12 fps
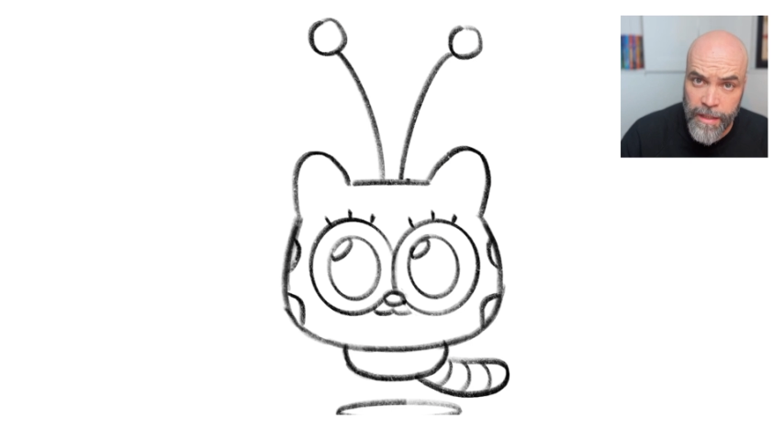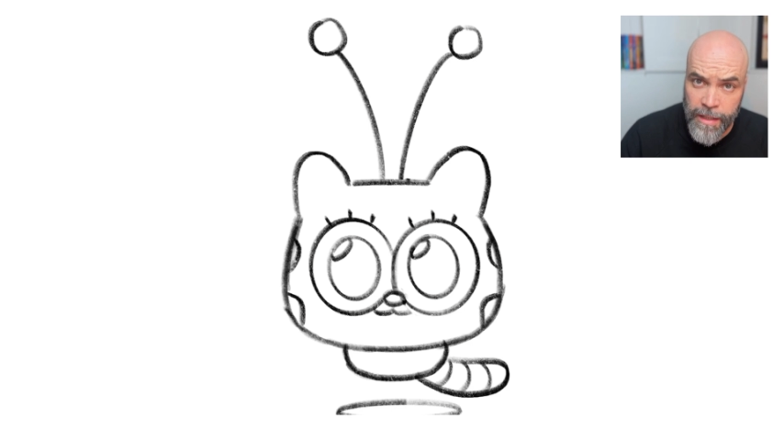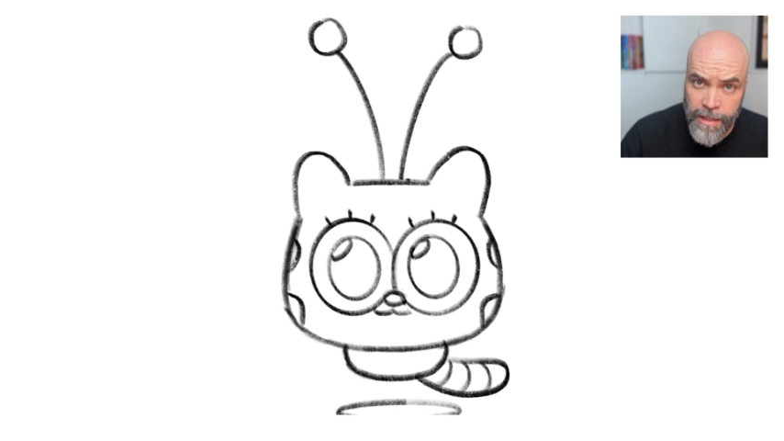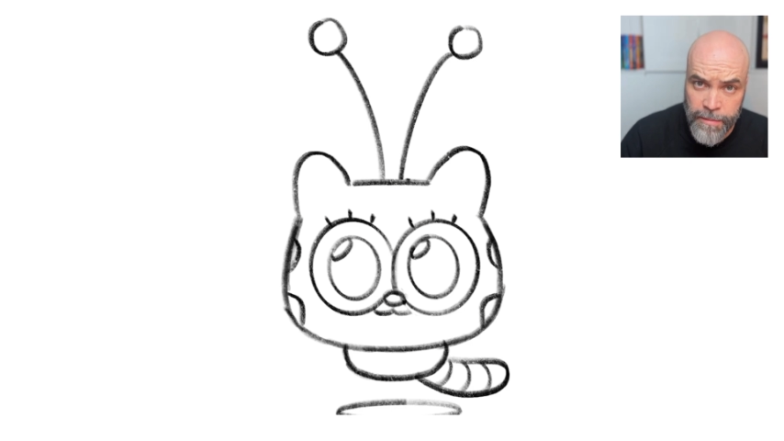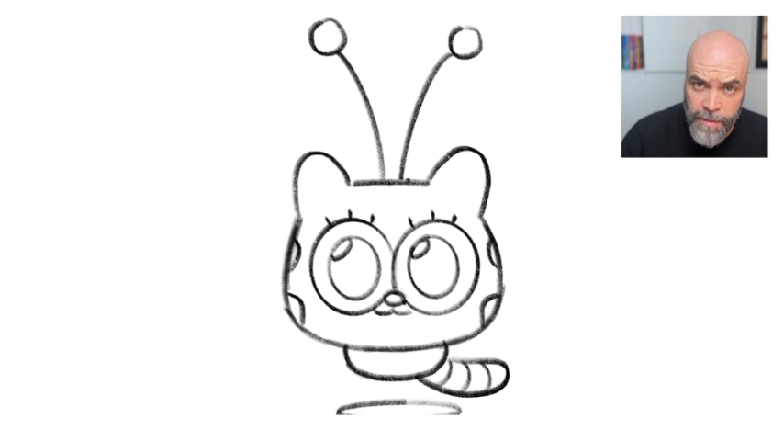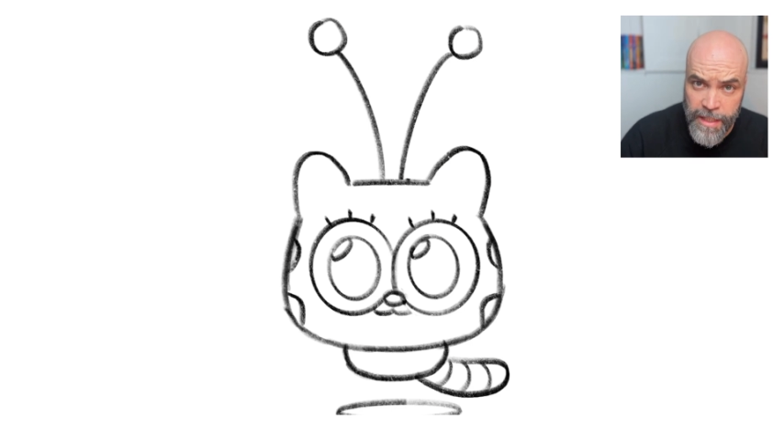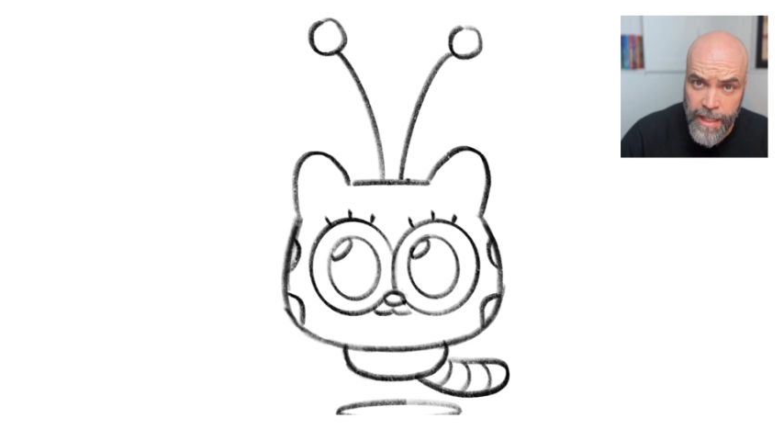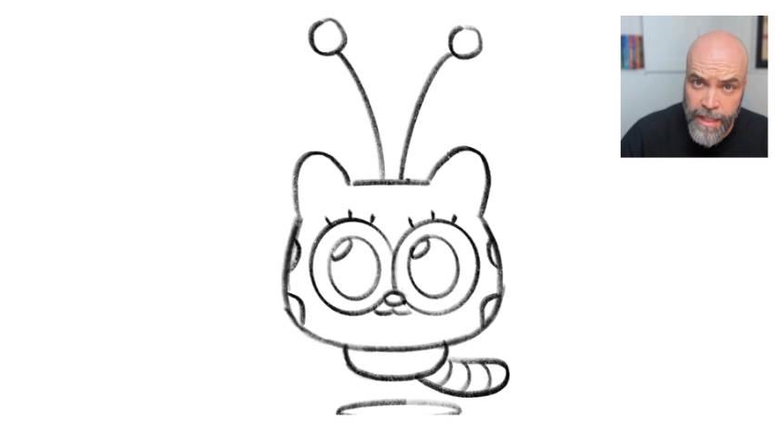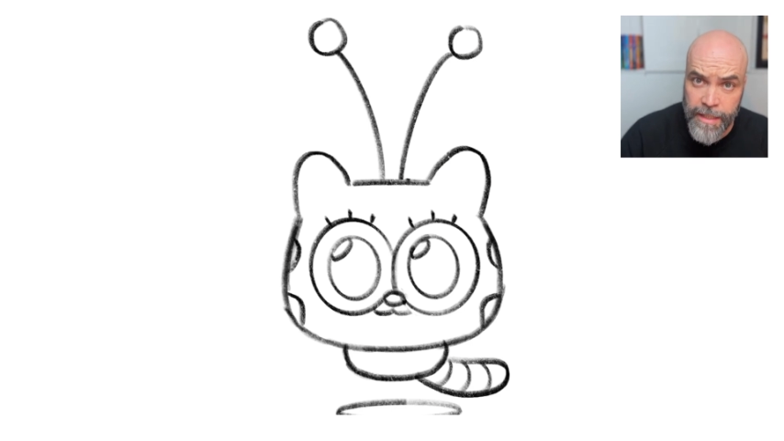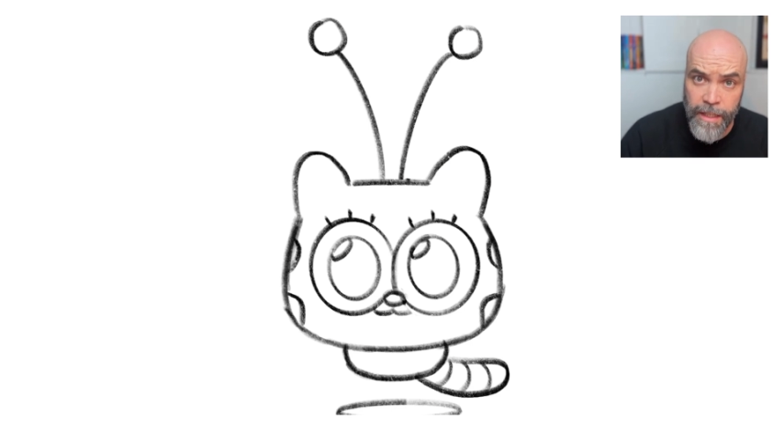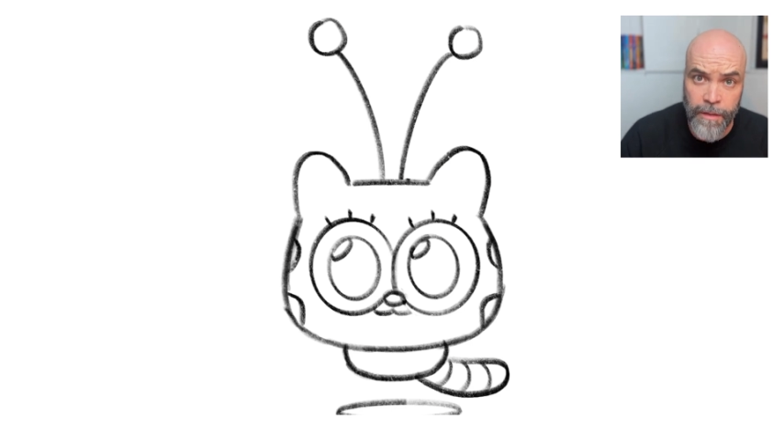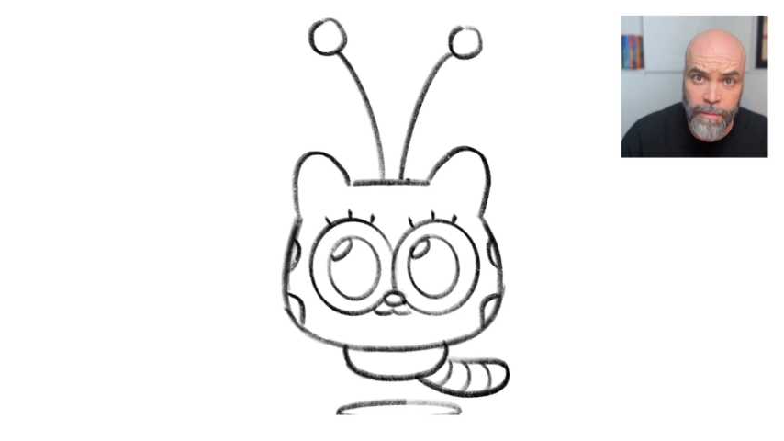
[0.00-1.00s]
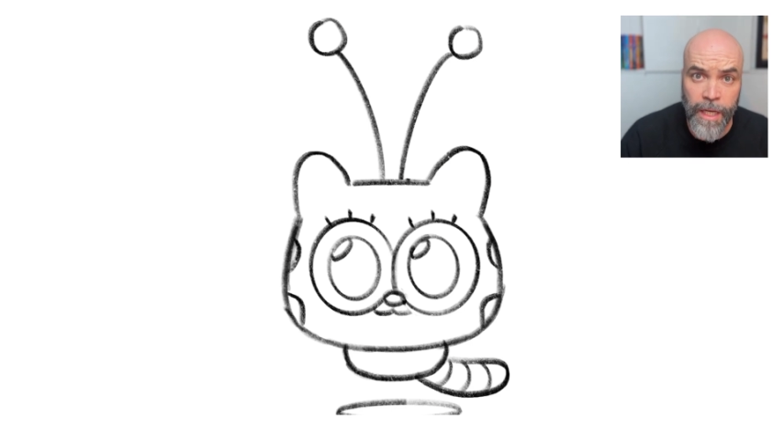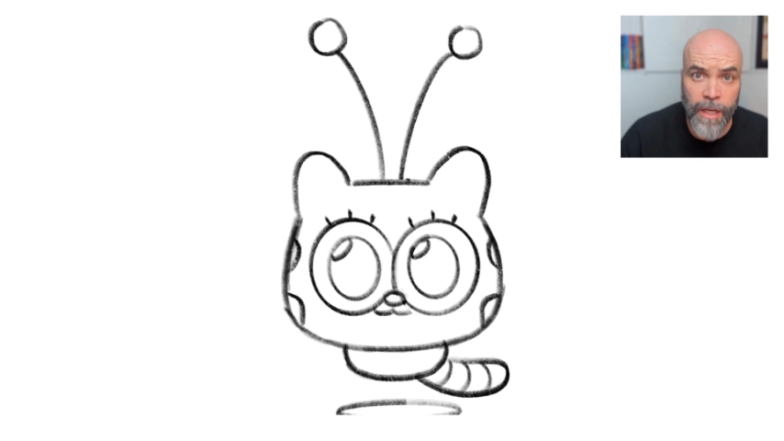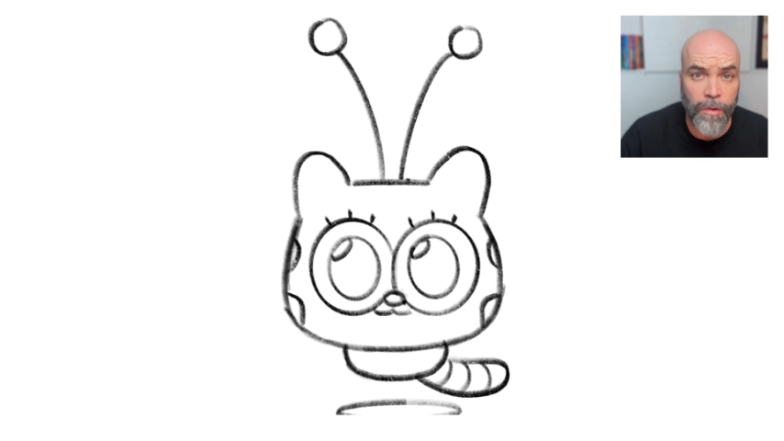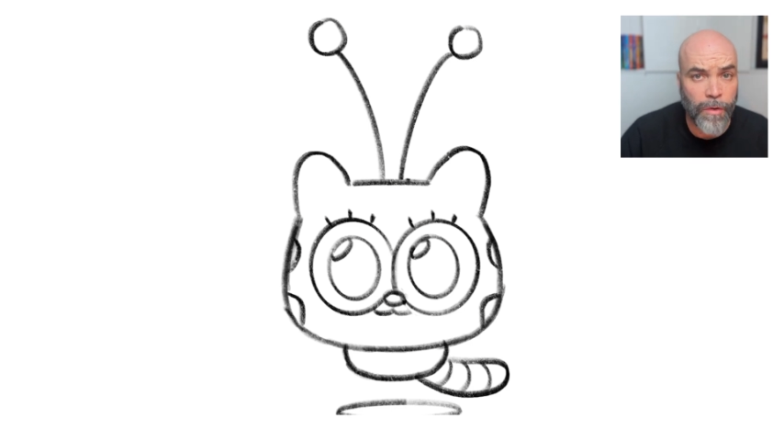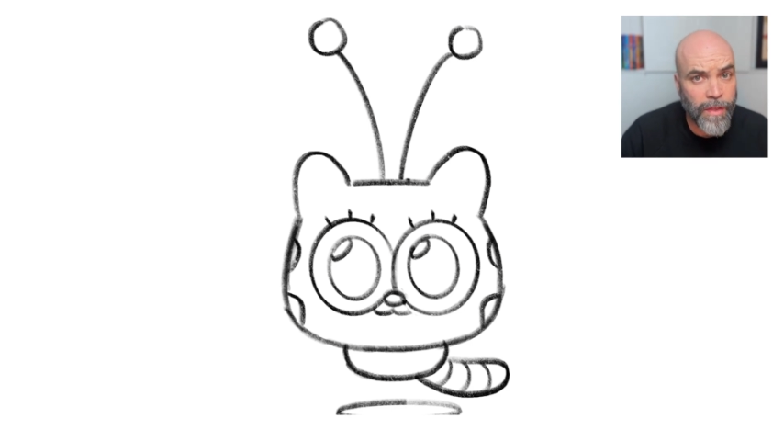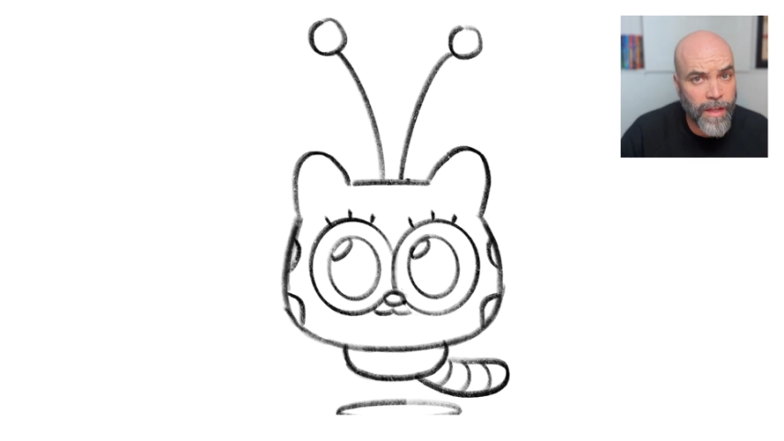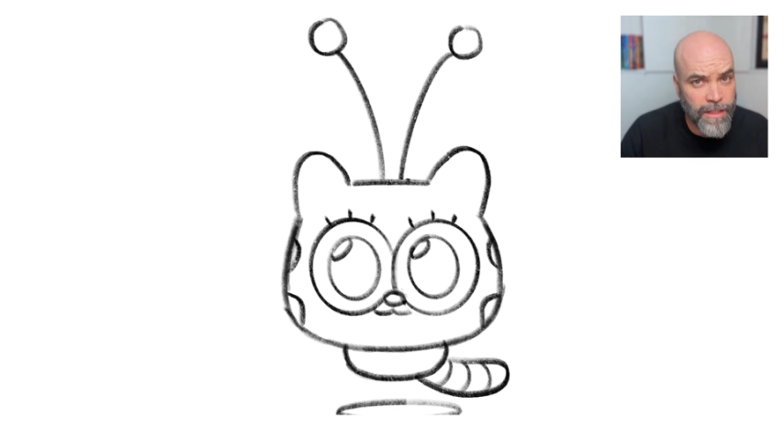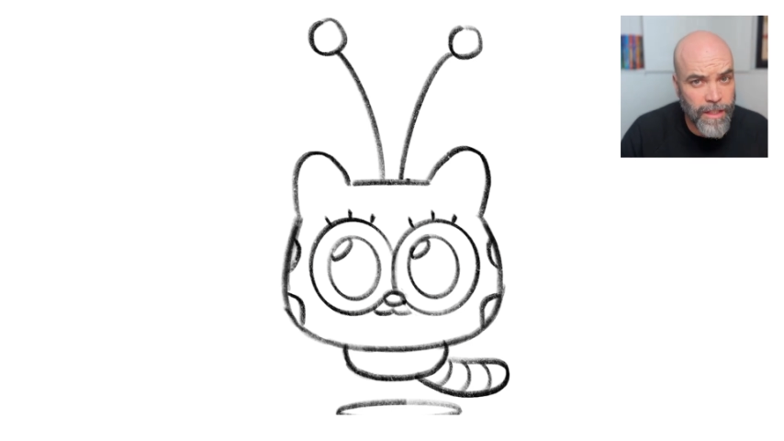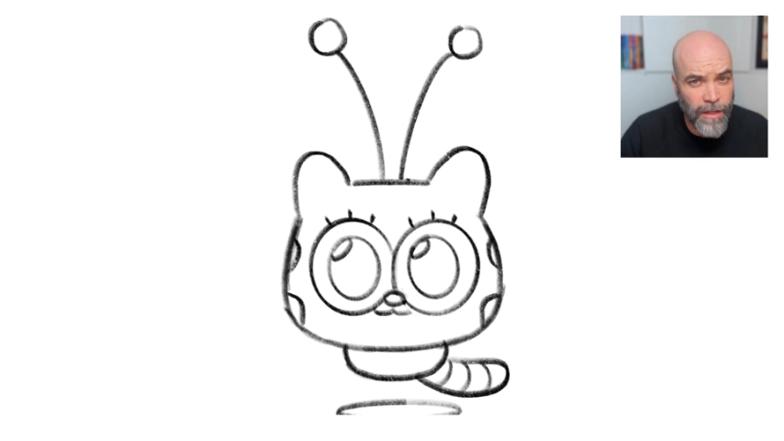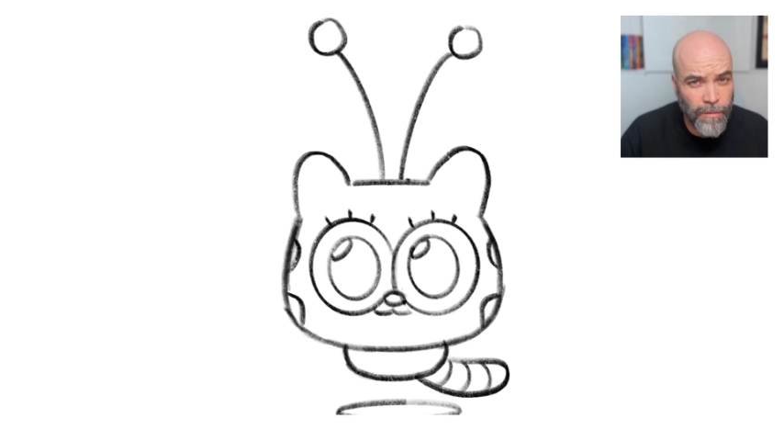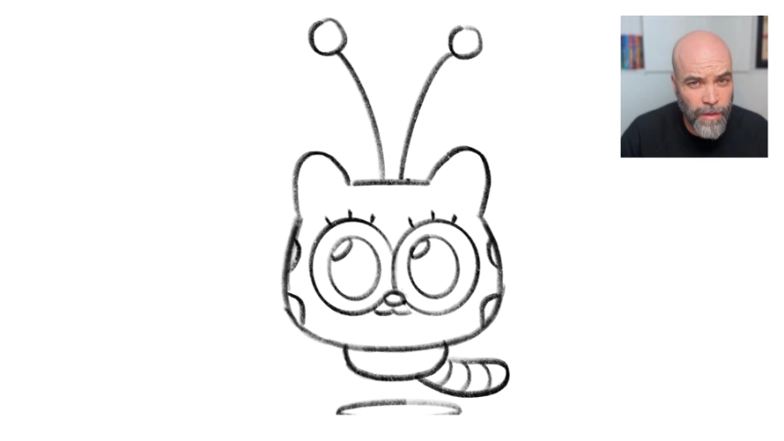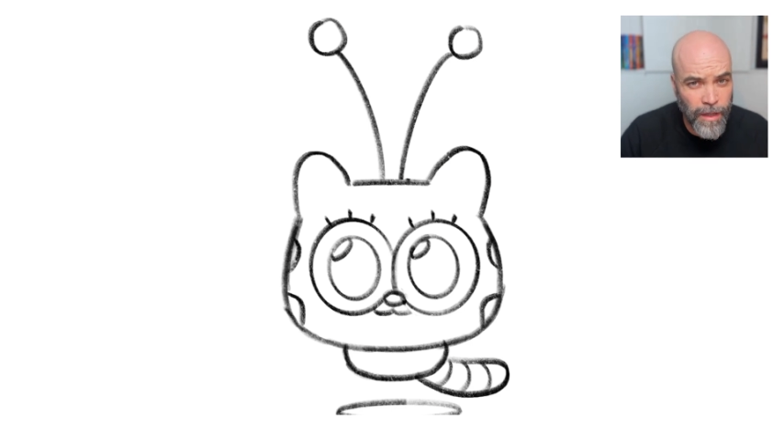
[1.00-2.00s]
these mistakes that you made or things
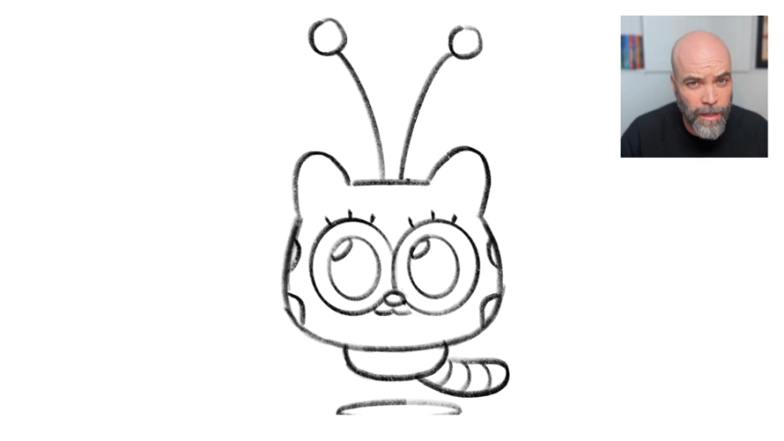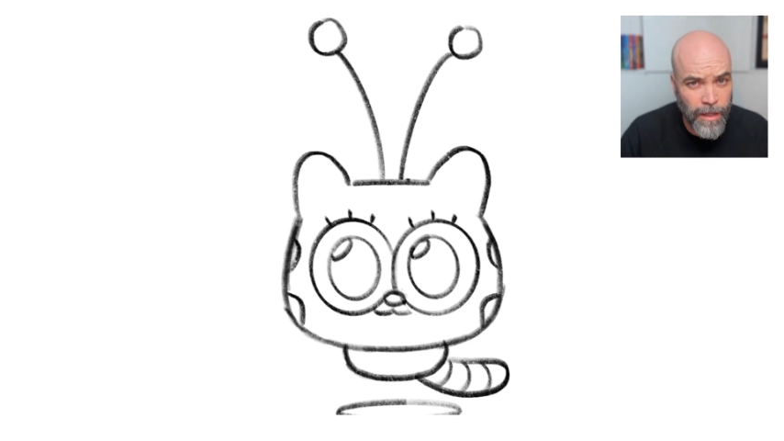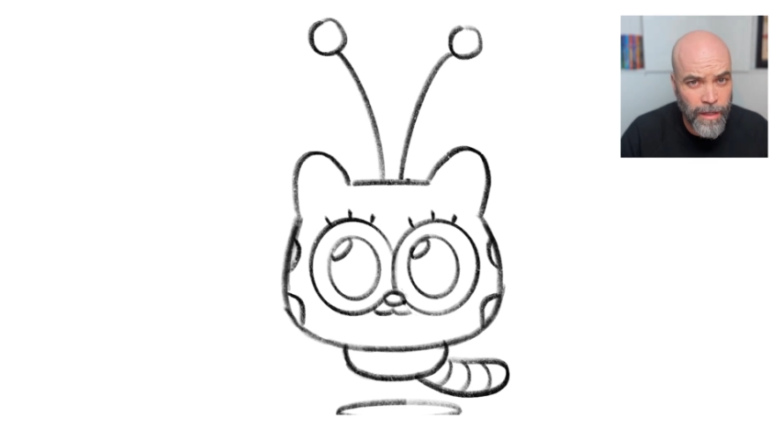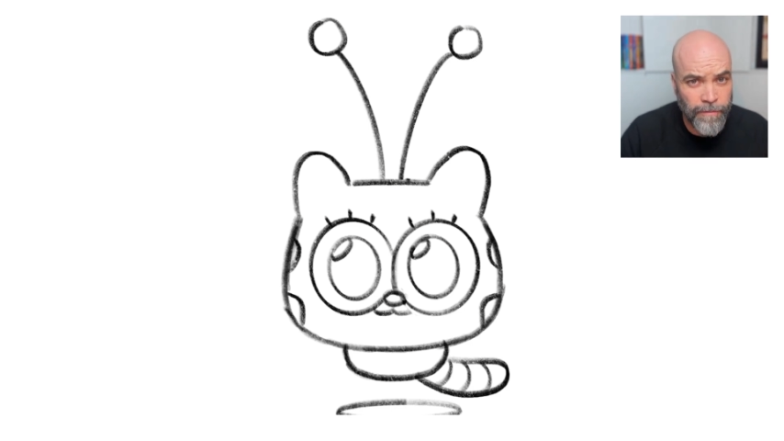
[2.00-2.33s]
that you really